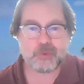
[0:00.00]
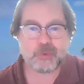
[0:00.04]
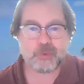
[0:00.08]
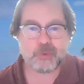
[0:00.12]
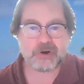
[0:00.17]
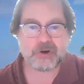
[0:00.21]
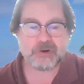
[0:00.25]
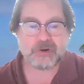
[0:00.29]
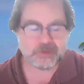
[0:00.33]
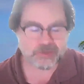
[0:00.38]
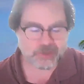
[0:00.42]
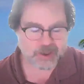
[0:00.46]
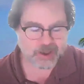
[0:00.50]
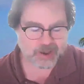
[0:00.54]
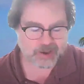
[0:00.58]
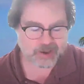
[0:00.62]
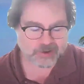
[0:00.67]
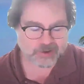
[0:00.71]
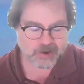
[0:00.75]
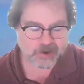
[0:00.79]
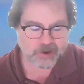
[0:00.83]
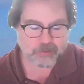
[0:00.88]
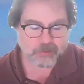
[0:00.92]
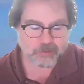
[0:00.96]
it's important
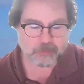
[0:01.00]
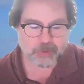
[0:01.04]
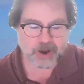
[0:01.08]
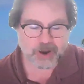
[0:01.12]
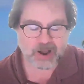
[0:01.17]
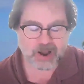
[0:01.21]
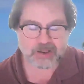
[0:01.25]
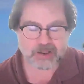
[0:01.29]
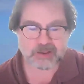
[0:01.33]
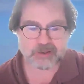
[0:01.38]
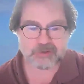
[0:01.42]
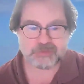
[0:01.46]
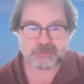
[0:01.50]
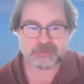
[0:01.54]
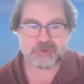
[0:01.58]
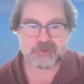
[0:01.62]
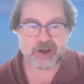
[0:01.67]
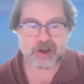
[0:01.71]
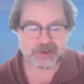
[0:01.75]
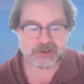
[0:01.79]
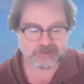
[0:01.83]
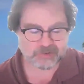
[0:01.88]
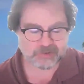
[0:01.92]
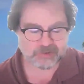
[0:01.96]
that Pilate
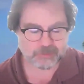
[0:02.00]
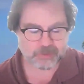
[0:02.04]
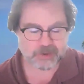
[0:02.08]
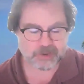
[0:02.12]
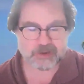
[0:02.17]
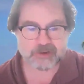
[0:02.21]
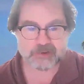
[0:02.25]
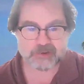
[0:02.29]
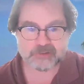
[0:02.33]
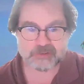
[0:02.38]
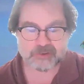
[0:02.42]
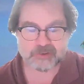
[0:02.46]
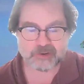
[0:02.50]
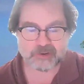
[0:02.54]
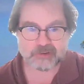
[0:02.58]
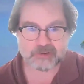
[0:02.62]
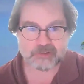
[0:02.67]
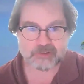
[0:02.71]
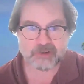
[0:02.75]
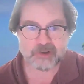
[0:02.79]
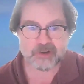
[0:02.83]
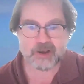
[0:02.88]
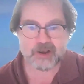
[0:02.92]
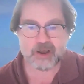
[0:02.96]
finds him
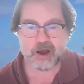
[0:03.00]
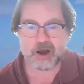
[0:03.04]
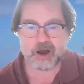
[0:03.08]
innocent,